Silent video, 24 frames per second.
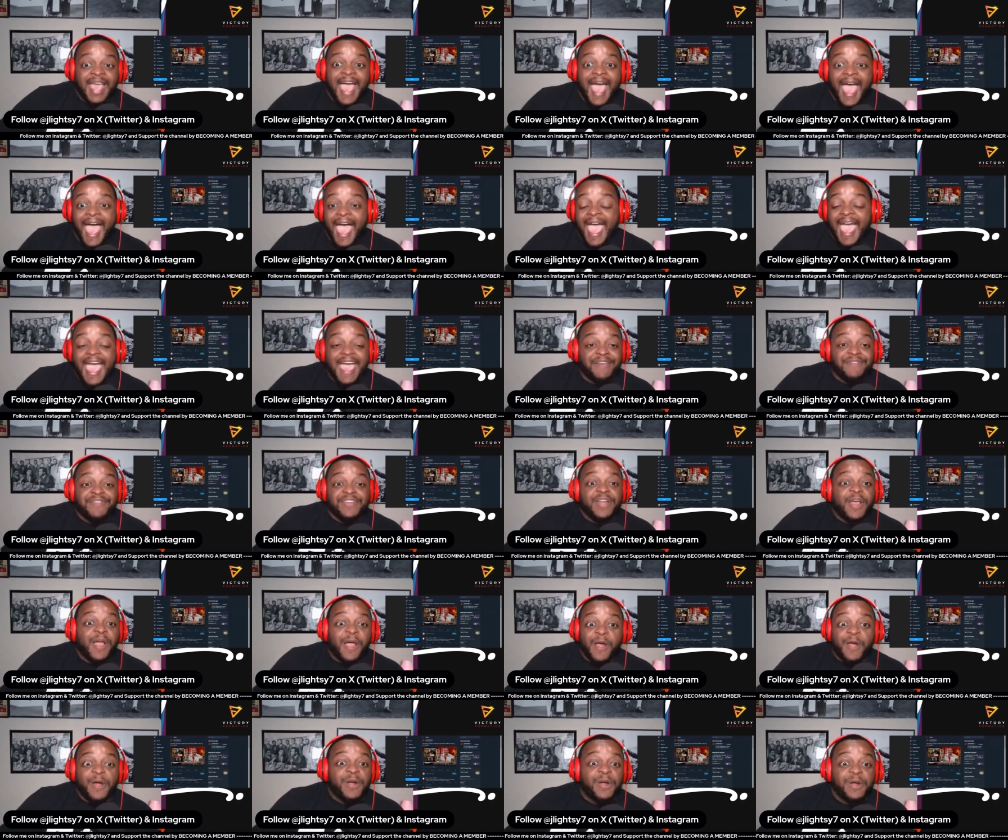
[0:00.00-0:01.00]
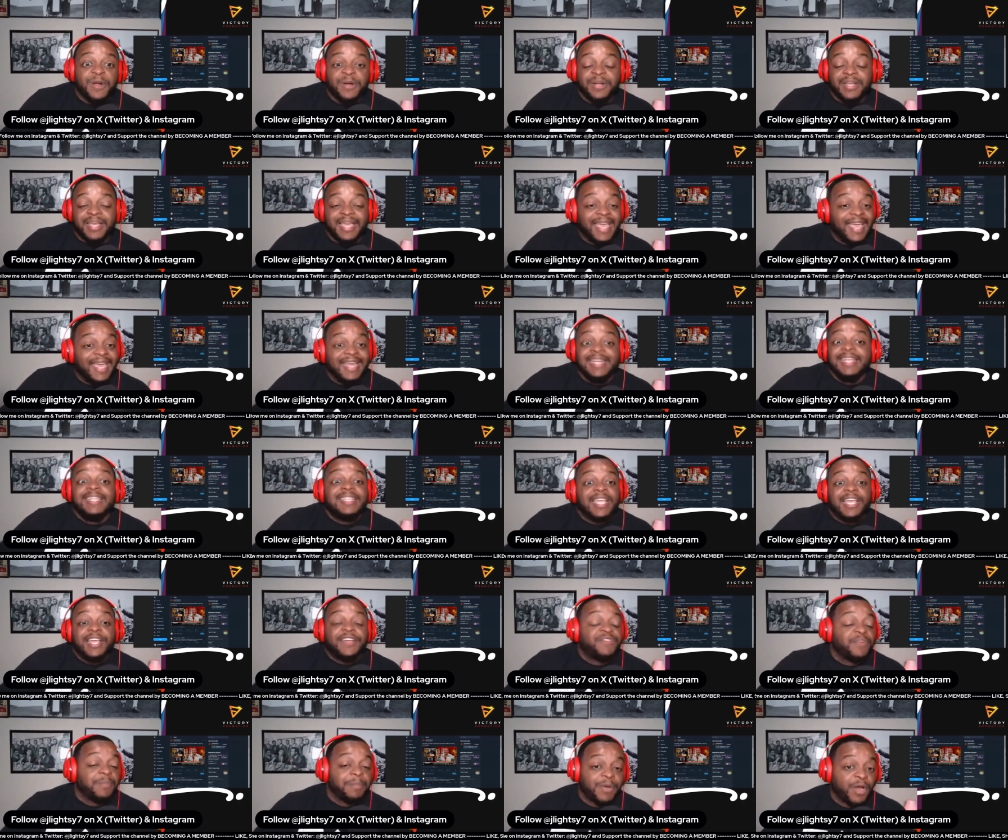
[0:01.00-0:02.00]
I haven't heard
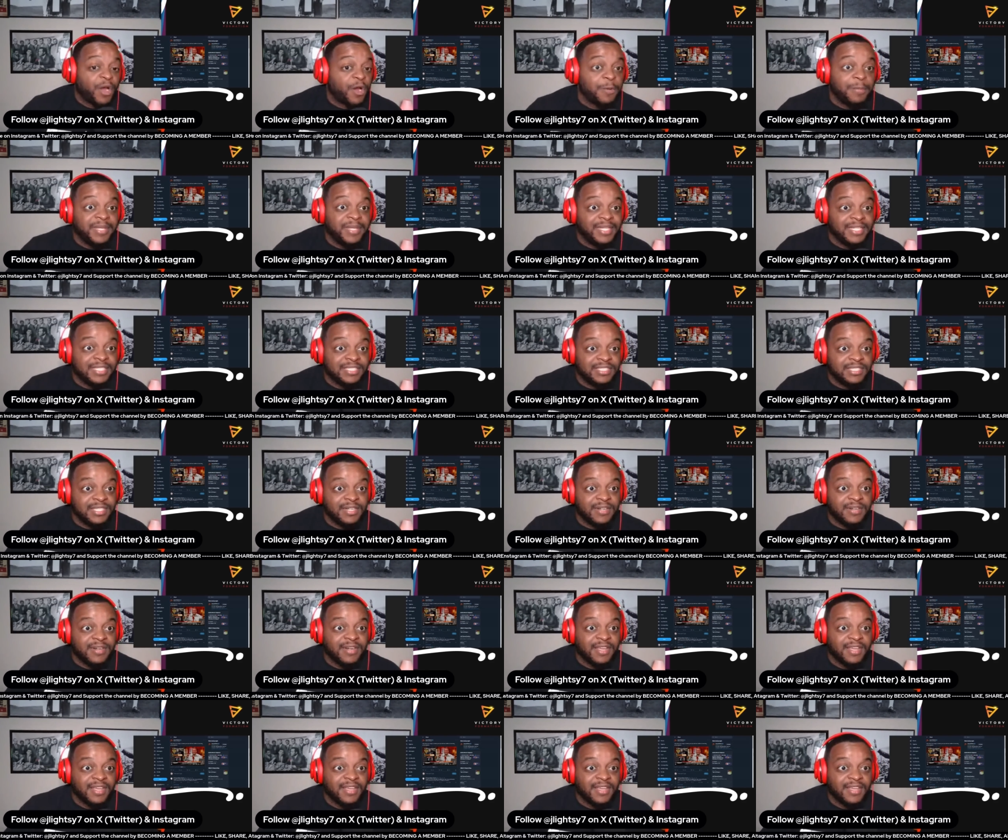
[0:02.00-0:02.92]
anything from Kirby this year.